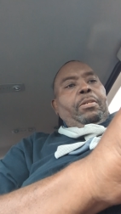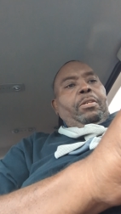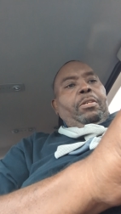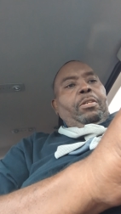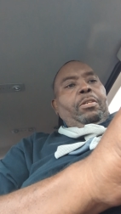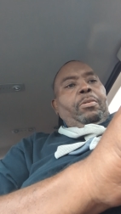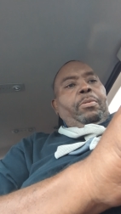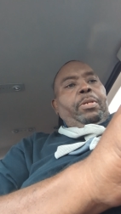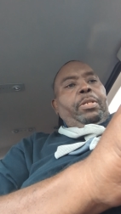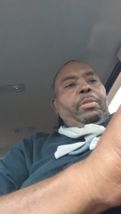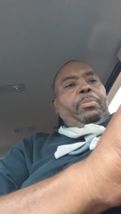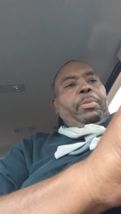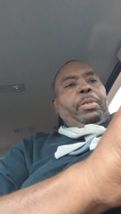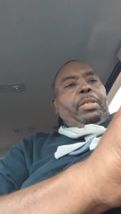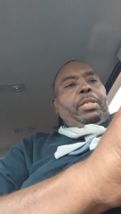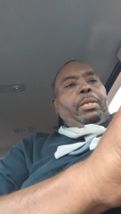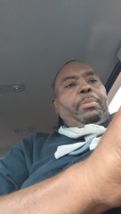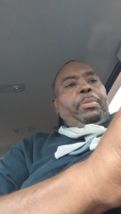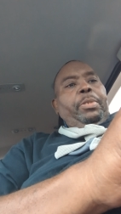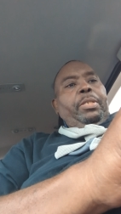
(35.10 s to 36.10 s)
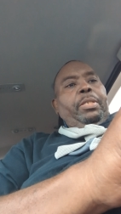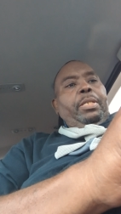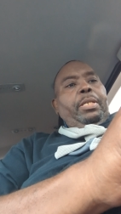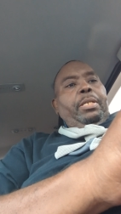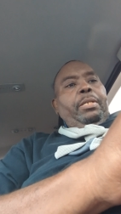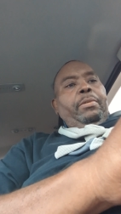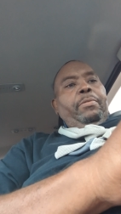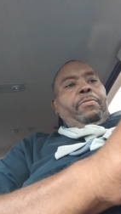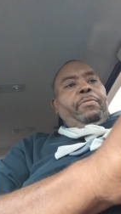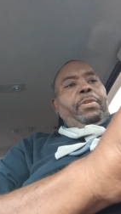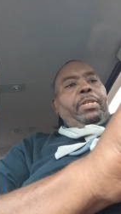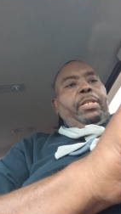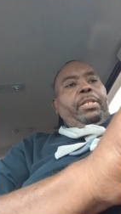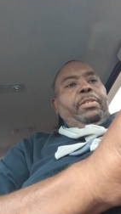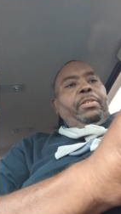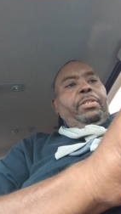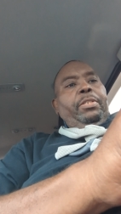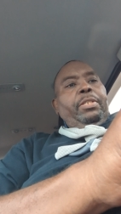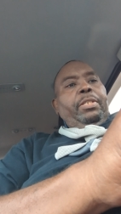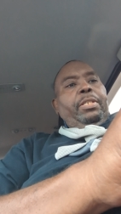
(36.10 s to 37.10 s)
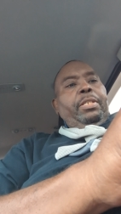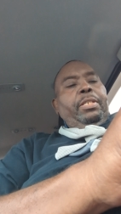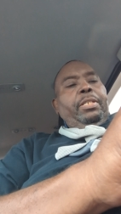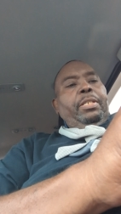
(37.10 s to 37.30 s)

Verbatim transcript: Always make that mistake. Finish.